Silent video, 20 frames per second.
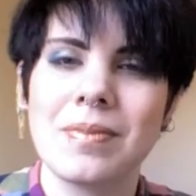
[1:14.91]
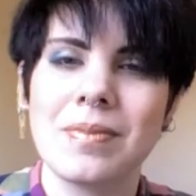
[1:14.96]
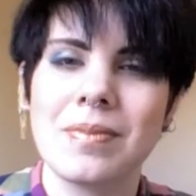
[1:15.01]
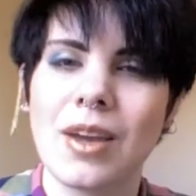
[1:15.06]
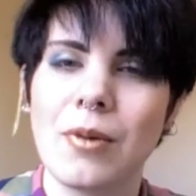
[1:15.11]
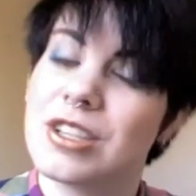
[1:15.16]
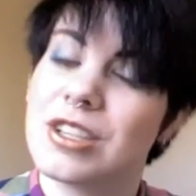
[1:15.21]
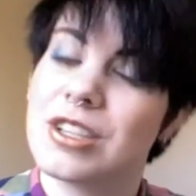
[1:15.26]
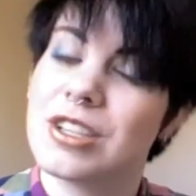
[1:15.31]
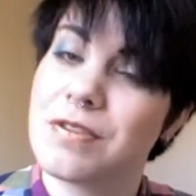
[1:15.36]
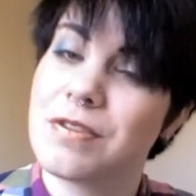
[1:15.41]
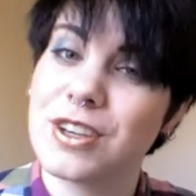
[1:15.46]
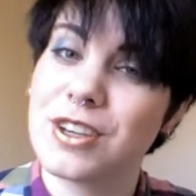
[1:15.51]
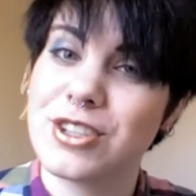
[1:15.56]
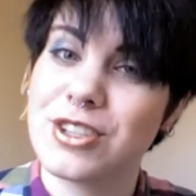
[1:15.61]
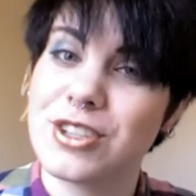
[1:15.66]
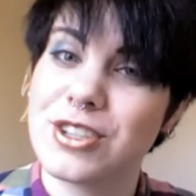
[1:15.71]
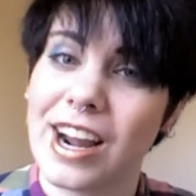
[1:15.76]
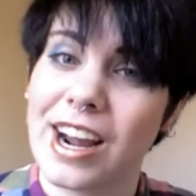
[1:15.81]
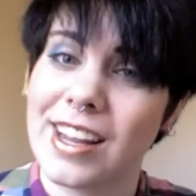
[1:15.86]
Which at first you're
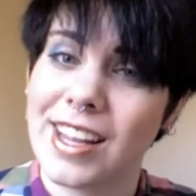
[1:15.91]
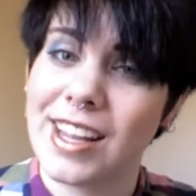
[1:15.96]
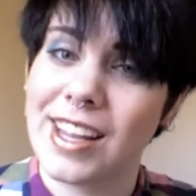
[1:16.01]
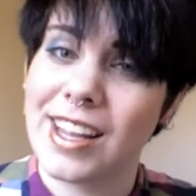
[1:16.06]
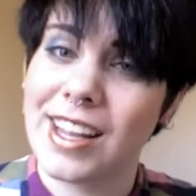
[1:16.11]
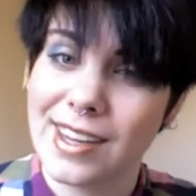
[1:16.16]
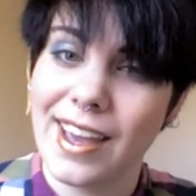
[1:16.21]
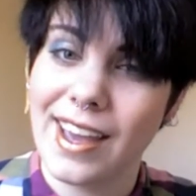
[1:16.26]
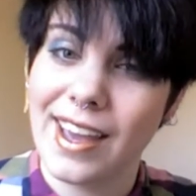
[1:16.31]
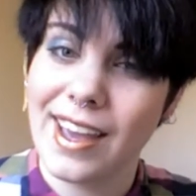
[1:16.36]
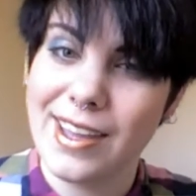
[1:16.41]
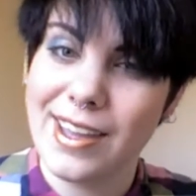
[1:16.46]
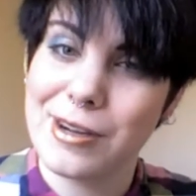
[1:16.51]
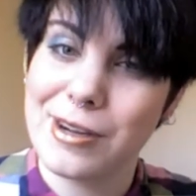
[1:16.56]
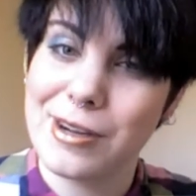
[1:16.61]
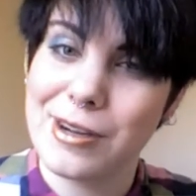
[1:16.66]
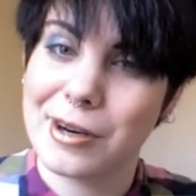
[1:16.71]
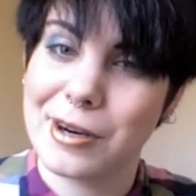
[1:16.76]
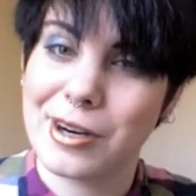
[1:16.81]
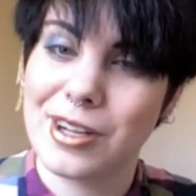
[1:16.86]
kind of like, okay, you go,
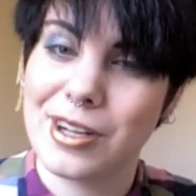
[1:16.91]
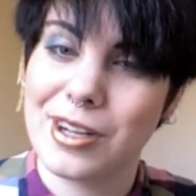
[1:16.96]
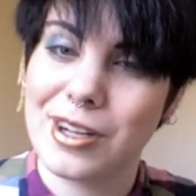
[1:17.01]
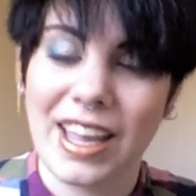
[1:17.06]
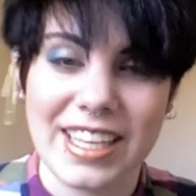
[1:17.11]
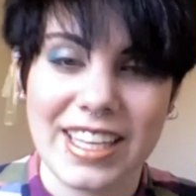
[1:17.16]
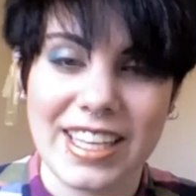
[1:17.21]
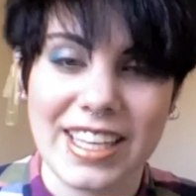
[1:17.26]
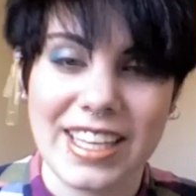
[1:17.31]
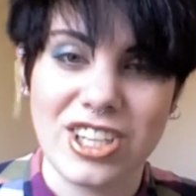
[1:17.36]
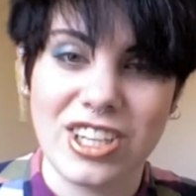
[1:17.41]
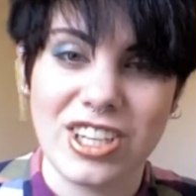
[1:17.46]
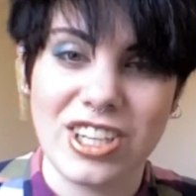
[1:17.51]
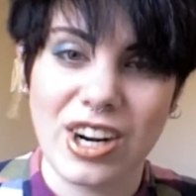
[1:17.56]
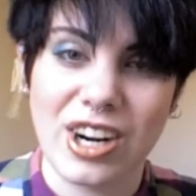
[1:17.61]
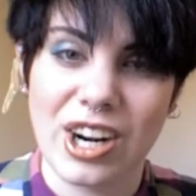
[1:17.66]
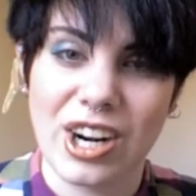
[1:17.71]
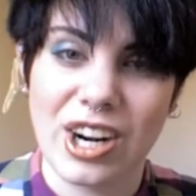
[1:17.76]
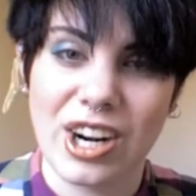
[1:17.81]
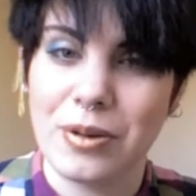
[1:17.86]
girl, he cheated
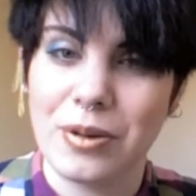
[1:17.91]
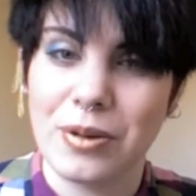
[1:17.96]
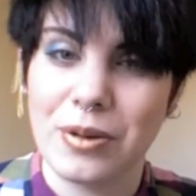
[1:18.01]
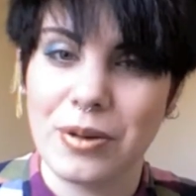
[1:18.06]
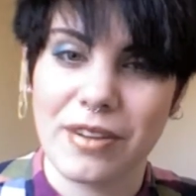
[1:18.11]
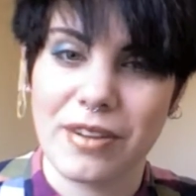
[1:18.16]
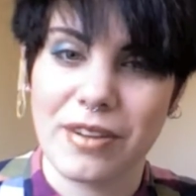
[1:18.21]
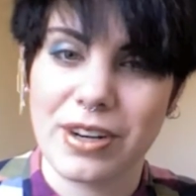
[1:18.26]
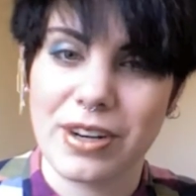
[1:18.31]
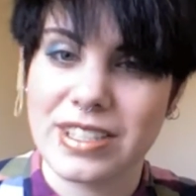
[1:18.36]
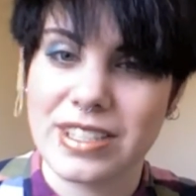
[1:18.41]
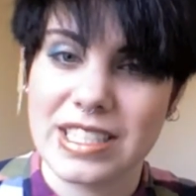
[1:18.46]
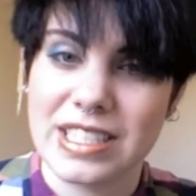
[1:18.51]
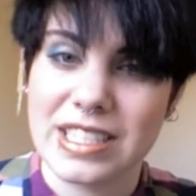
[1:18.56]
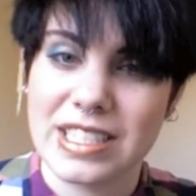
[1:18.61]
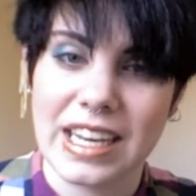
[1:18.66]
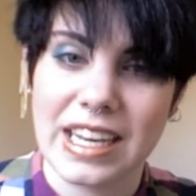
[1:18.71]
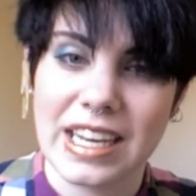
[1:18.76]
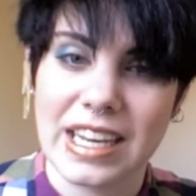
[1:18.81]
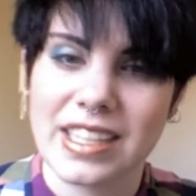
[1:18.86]
on you, whatever, he's a
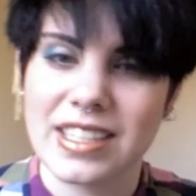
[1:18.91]
dick.